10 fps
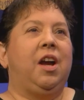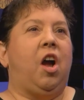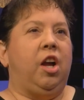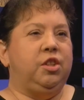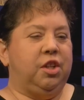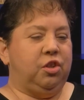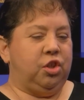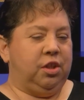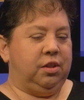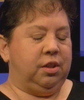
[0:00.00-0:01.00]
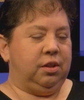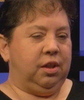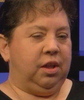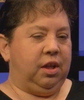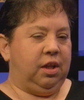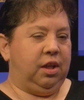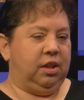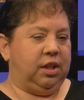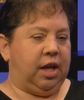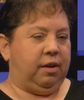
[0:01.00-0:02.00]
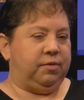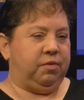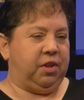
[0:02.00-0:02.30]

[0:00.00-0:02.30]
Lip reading: Auditioned, left,